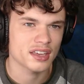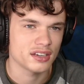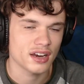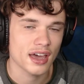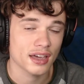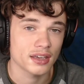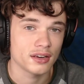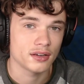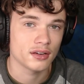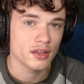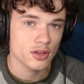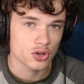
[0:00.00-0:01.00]

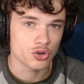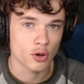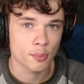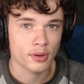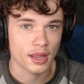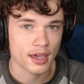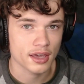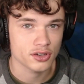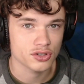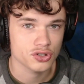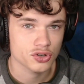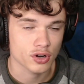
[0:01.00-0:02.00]
can do a planned
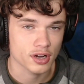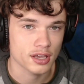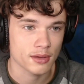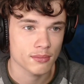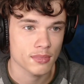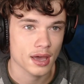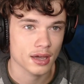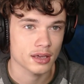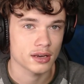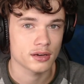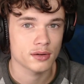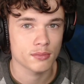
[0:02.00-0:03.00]
stream. I
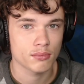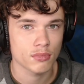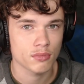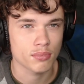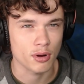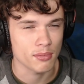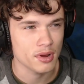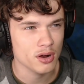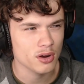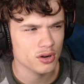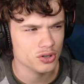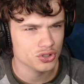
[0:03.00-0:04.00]
could
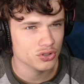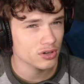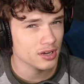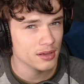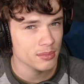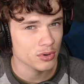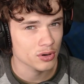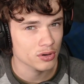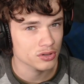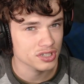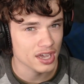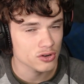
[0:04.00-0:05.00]
premiere a stream
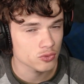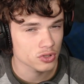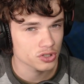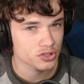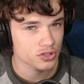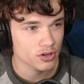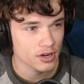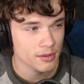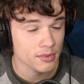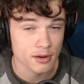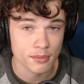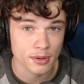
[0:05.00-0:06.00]
or schedule a stream,
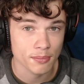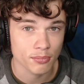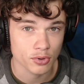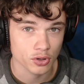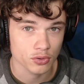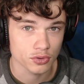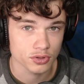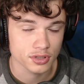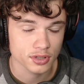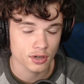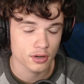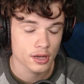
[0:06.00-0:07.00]
and it'd be pretty cool.
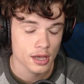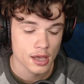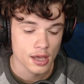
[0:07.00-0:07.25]
So,